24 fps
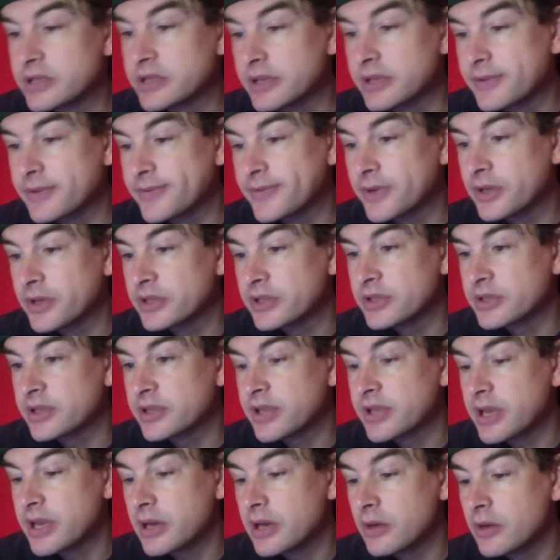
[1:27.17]
So the
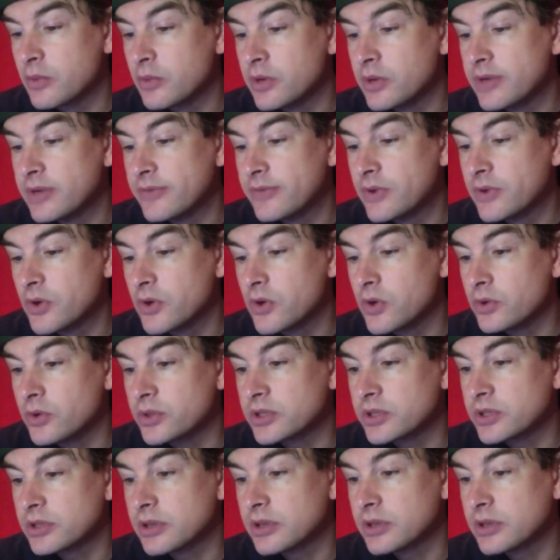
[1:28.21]
first thing we've got,